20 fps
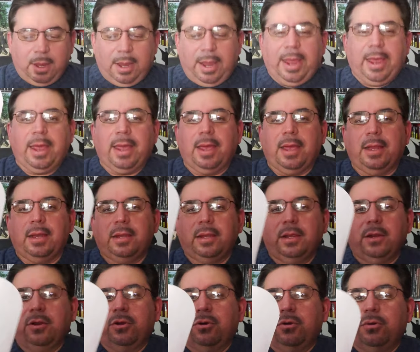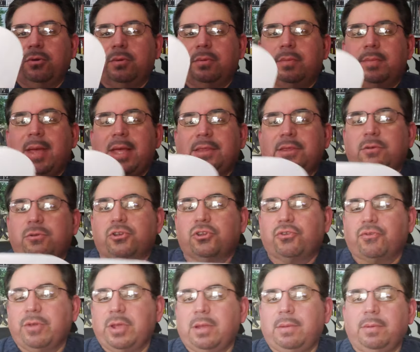And, you know, Matthew
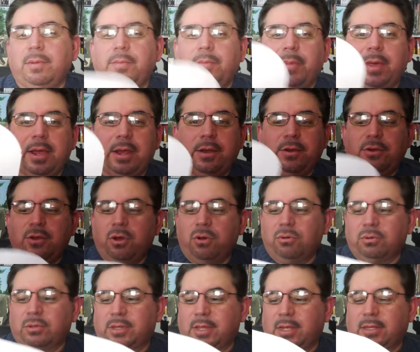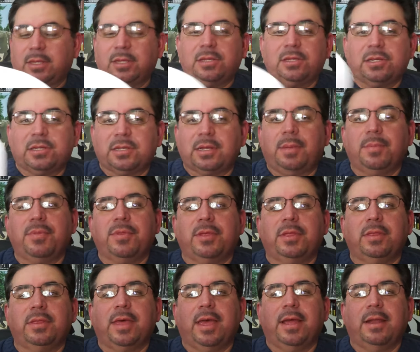Street made note that this is
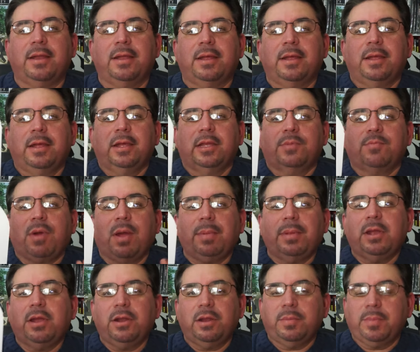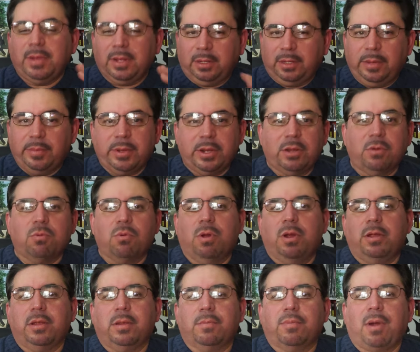something that it's probably going to be a limited
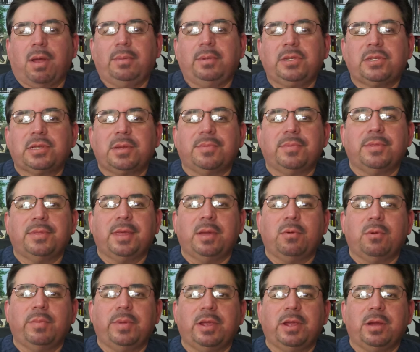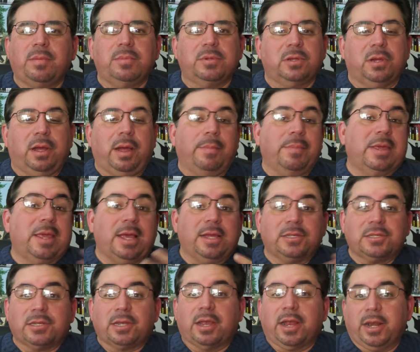run, probably something that will become, I'm
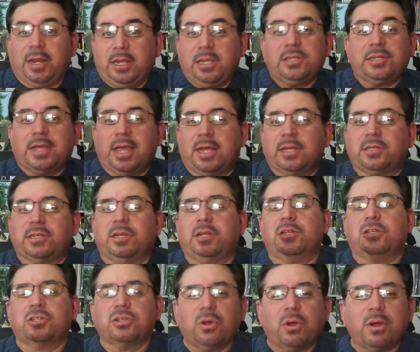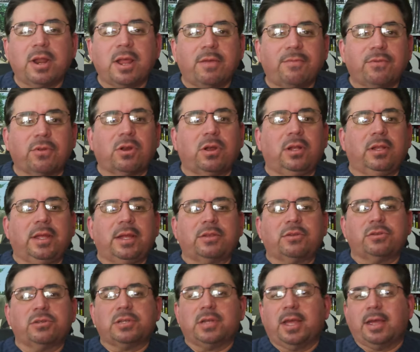guessing, and he's guessing, a sought-after
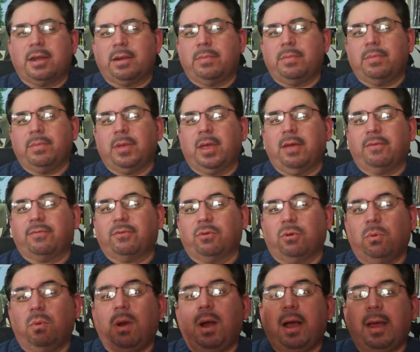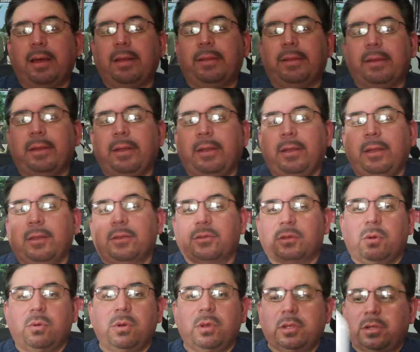collector's item after a while.
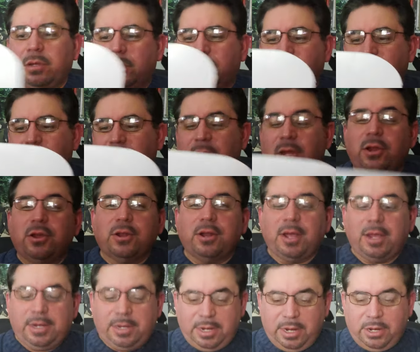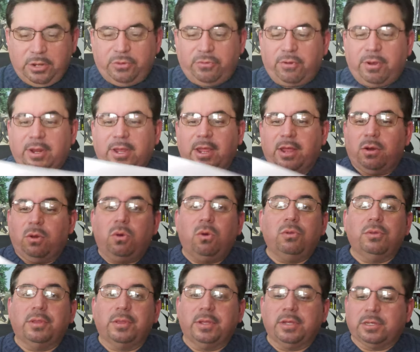So it's really a good idea to try to get a
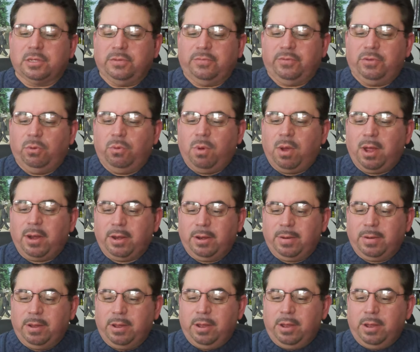hold of this if you want it.